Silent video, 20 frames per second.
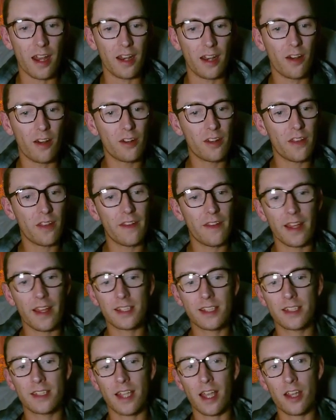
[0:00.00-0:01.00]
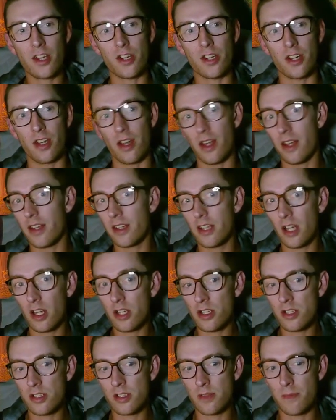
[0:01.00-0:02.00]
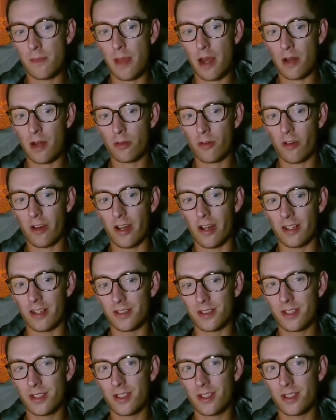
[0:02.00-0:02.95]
on to the next section. Dungeons and Battlegrounds.